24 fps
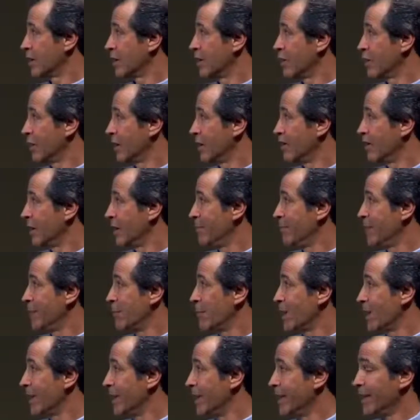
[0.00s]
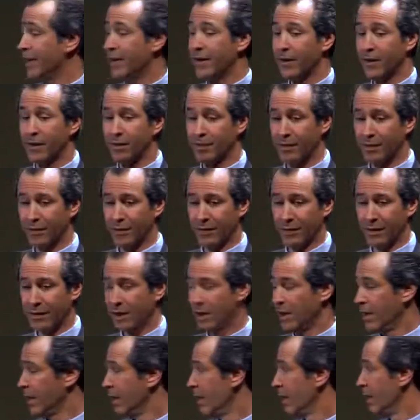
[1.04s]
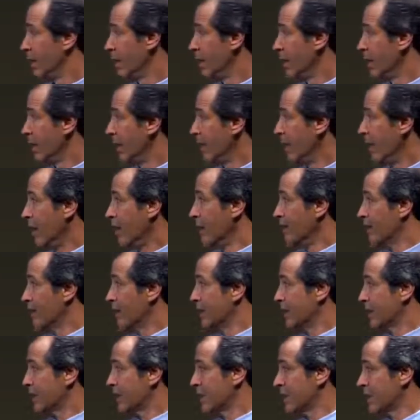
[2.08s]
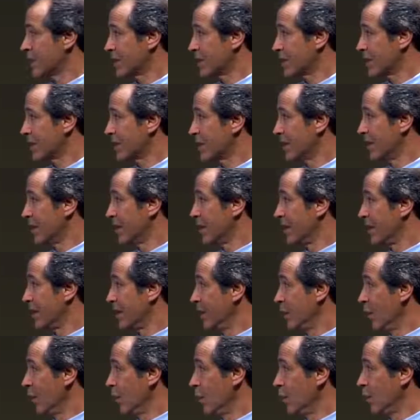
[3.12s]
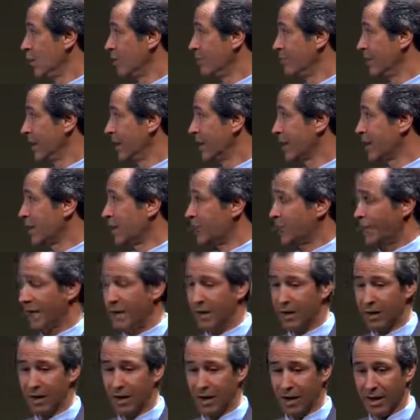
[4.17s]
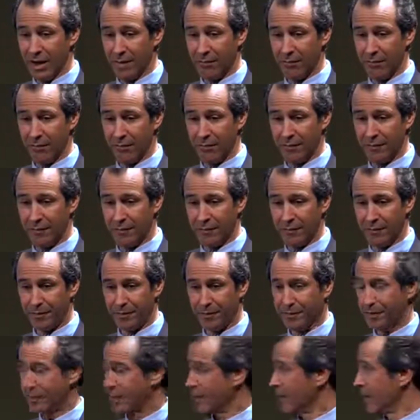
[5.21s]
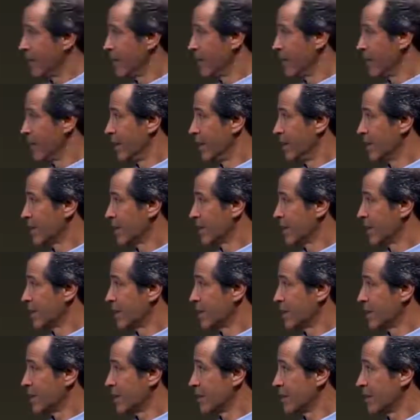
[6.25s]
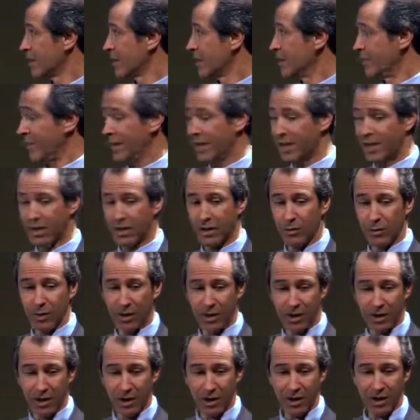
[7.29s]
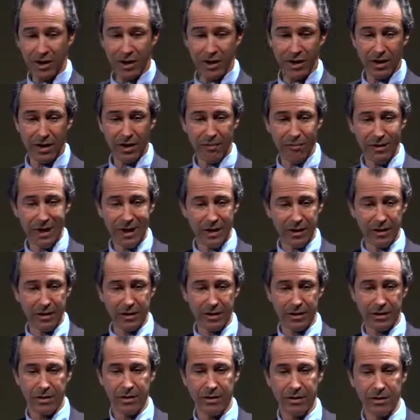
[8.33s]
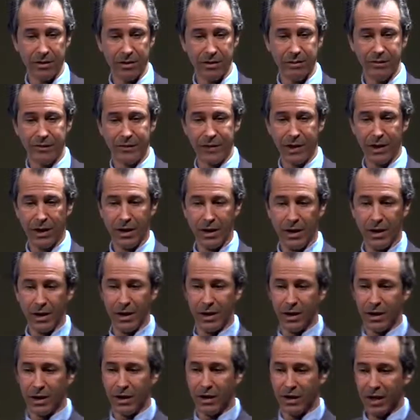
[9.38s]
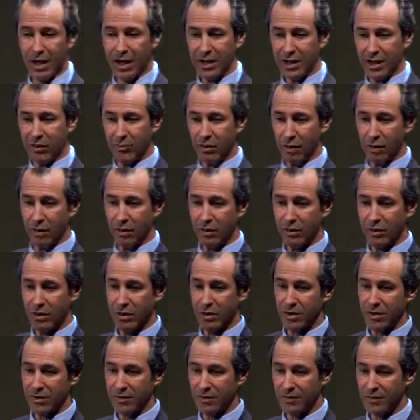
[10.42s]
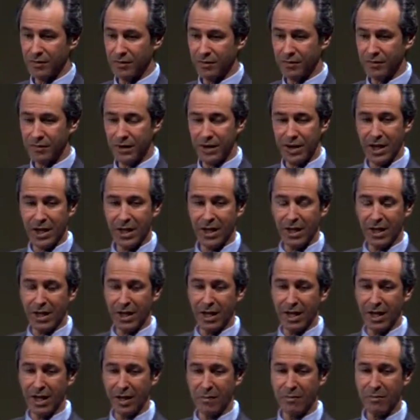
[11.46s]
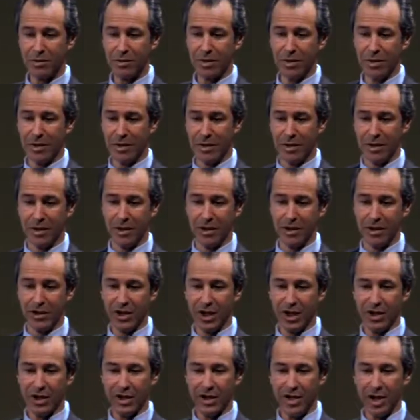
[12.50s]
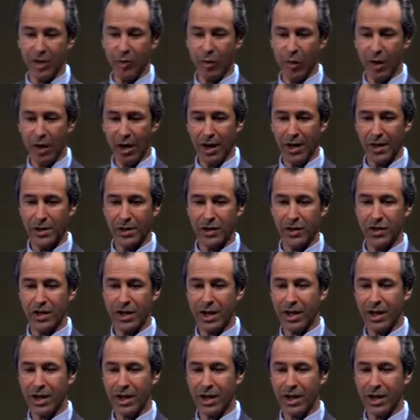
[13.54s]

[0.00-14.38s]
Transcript: know, somewhere that might be right in here. Now, this is the old medical paradigm. This is the medicine we're taught in medical school. Check the bones, check the labs, check the M R Is,